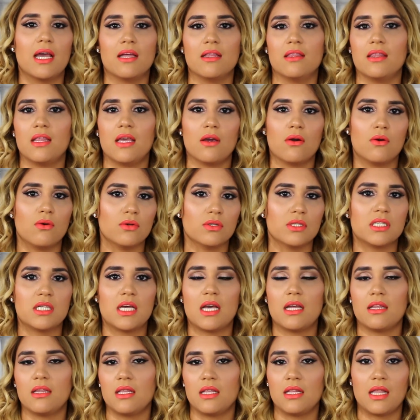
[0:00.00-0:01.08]
and they all
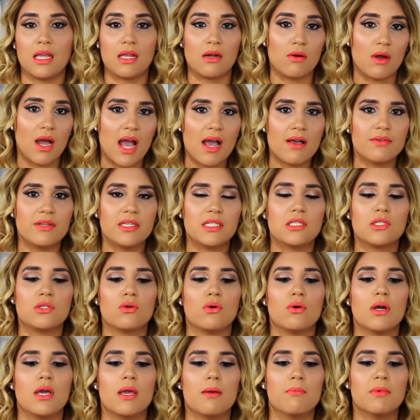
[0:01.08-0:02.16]
said that they don't have it,
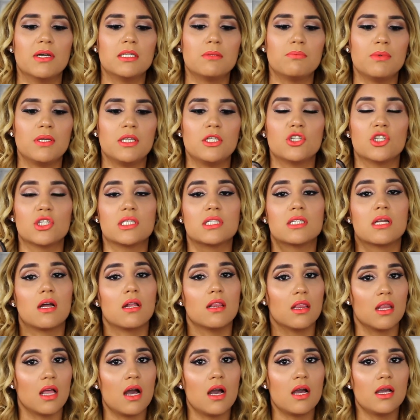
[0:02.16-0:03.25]
so it must be just
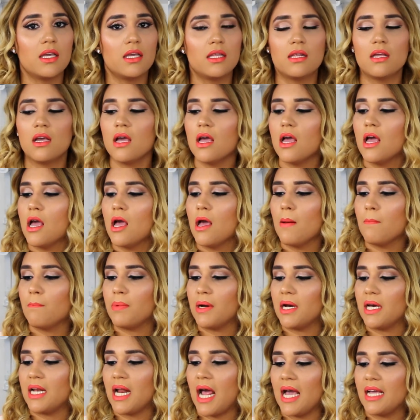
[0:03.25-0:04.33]
online.
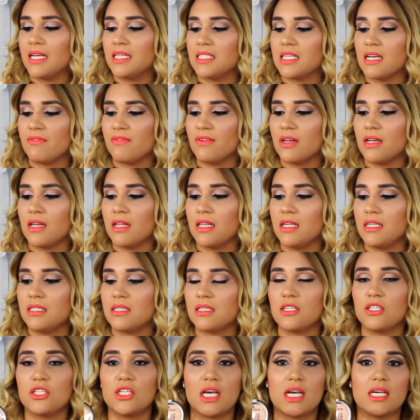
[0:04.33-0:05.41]
But I definitely
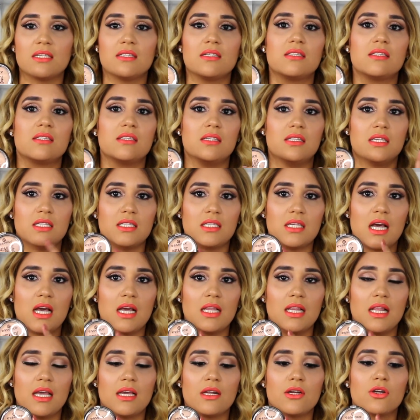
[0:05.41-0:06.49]
suggest this
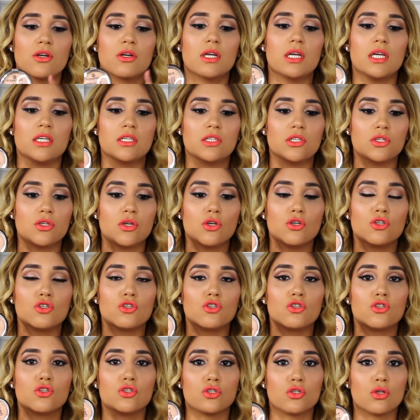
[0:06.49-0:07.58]
highlighter. It's
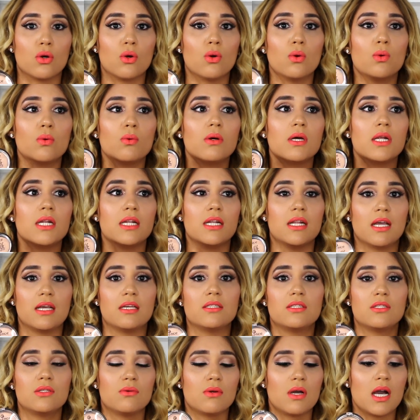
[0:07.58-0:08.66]
so
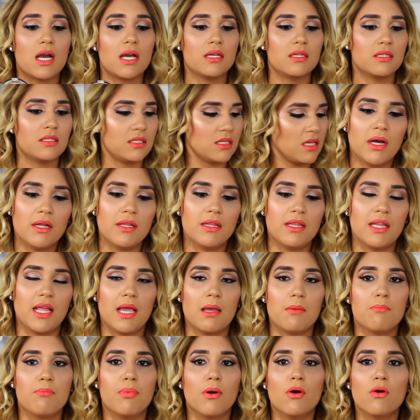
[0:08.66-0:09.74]
nice, you guys. But
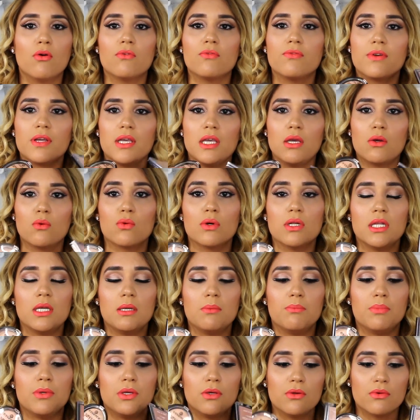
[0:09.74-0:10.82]
they both equally
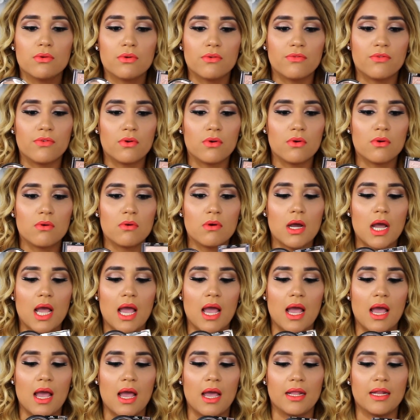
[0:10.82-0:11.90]
beautiful,
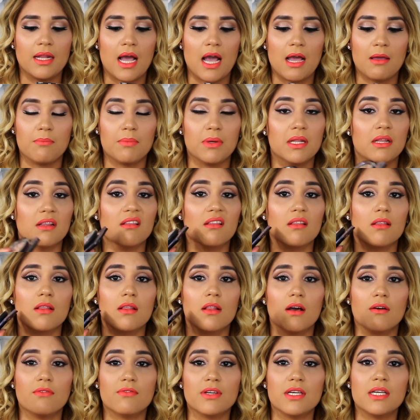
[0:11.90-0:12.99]
and I've been
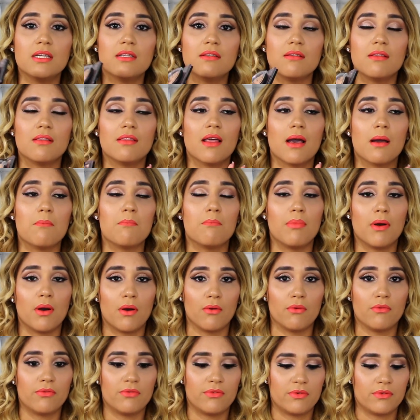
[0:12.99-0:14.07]
loving them
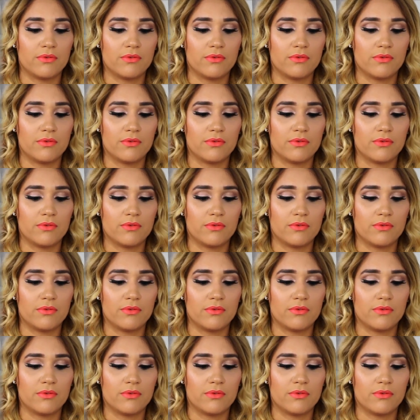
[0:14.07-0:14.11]
both.